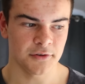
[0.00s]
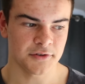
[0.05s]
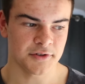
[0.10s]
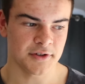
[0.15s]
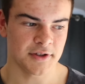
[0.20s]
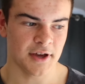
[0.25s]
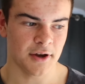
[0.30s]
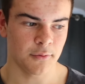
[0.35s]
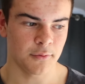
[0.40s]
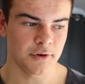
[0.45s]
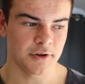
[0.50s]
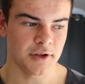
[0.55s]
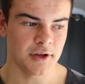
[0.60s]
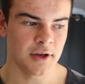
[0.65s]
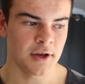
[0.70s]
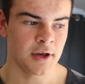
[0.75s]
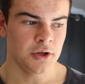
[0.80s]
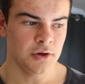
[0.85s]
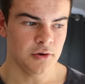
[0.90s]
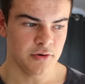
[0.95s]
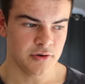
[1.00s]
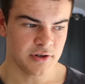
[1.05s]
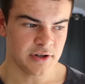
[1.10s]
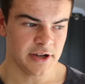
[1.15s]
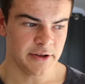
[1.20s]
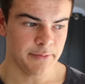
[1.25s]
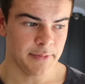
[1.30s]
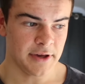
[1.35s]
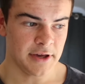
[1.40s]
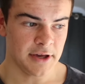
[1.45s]
So that would
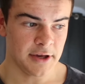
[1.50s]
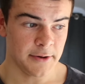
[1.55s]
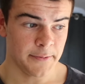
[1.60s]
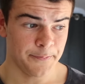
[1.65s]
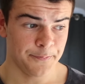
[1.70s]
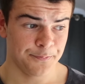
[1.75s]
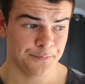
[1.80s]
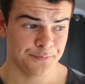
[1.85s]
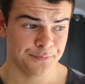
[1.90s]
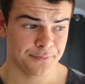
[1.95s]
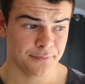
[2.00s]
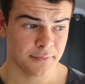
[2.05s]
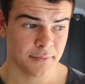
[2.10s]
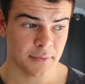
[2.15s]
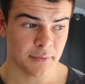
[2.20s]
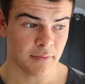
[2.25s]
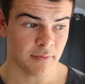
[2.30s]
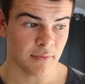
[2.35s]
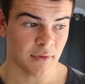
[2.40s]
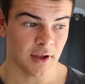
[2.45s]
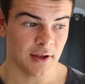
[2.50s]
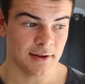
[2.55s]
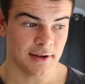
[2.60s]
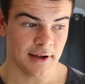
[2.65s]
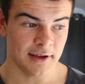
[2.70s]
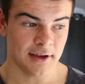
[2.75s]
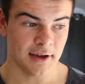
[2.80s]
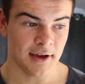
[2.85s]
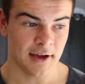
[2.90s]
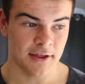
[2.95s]
usually be
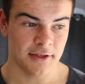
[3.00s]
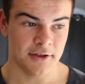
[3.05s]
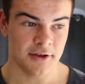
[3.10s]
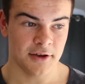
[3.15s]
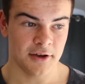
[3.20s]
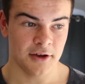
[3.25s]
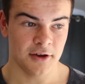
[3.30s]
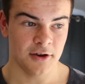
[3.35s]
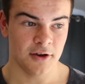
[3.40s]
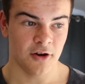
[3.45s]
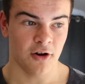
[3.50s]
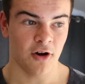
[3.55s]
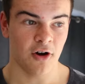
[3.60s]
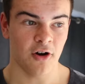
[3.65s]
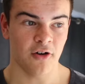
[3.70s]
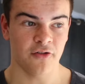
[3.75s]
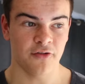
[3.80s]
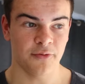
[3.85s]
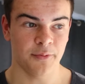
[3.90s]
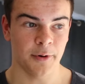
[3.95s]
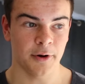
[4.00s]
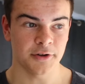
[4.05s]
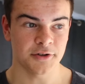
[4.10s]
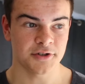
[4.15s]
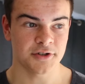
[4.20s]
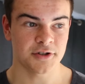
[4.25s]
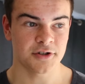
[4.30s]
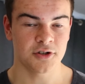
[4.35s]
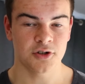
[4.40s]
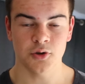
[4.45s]
either
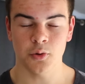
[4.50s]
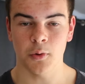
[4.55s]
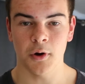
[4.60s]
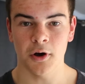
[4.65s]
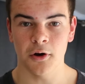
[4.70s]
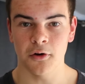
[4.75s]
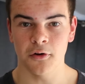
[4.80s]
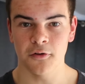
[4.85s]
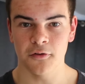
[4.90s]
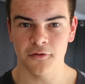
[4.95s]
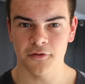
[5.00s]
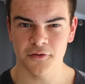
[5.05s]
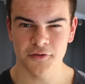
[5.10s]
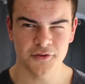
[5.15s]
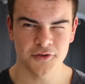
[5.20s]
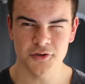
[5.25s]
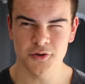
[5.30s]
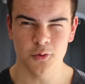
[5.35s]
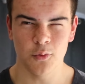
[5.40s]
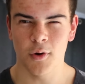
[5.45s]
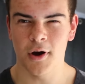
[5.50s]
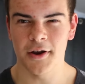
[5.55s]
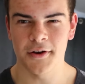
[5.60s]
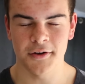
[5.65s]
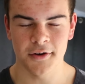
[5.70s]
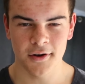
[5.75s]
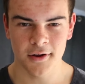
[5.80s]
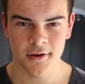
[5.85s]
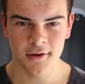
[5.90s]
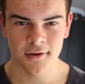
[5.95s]
12:30 to 1,
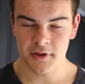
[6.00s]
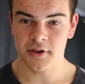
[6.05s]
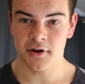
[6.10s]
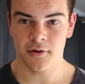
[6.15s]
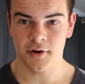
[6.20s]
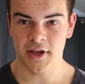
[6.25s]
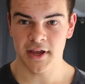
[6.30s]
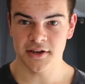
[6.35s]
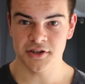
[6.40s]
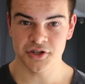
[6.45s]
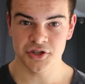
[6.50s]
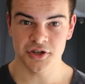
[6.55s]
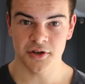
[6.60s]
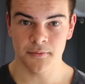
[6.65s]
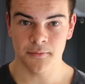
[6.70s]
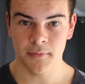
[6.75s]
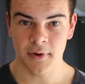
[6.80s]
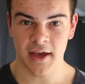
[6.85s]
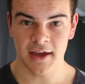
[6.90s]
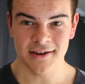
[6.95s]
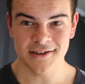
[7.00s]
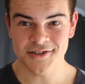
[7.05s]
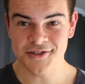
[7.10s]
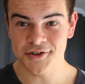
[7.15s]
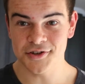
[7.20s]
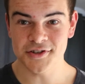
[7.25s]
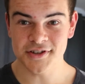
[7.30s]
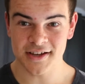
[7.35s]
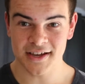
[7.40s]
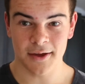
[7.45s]
and then I'll head to gym, and as
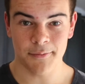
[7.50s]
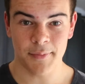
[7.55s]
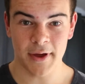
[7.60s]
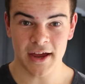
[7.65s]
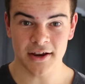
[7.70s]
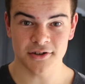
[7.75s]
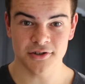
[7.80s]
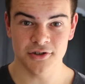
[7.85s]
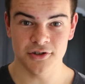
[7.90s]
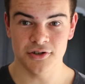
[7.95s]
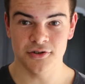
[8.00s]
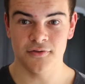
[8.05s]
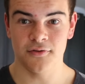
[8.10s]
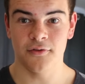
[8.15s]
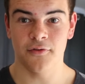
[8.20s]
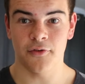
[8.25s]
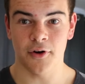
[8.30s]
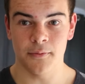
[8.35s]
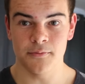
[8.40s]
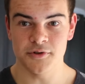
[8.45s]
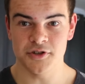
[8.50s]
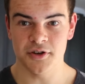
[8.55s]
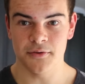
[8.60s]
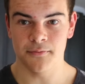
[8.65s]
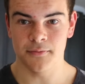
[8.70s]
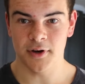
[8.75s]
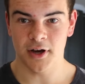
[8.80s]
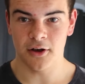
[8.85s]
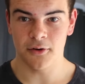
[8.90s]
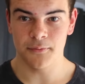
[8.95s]
soon as I get back from
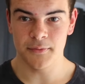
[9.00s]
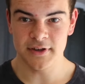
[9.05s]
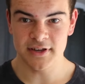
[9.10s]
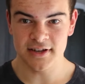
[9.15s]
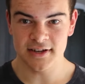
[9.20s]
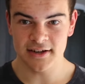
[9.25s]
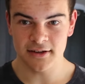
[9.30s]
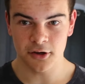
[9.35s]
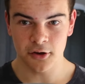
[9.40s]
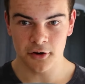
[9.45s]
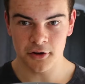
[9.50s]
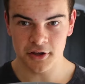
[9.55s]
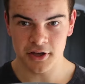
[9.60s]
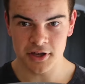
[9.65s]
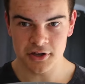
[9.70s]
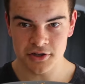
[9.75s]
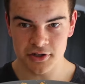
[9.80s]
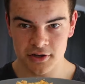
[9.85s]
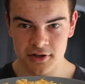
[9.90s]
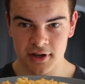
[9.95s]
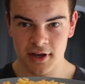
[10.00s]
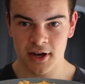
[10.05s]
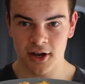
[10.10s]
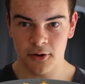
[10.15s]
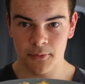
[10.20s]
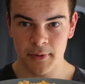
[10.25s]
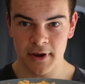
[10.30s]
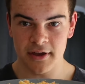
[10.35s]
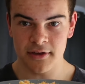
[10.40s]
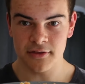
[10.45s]
gym, I'll immediately go to the kitchen and
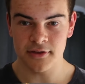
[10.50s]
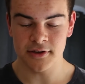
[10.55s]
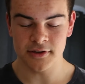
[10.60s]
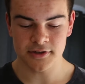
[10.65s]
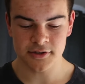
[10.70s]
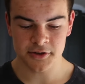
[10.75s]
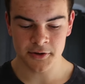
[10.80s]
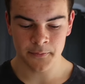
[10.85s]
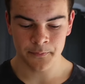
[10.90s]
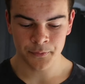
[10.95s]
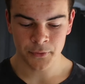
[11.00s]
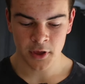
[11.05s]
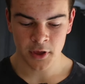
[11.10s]
I'll make this.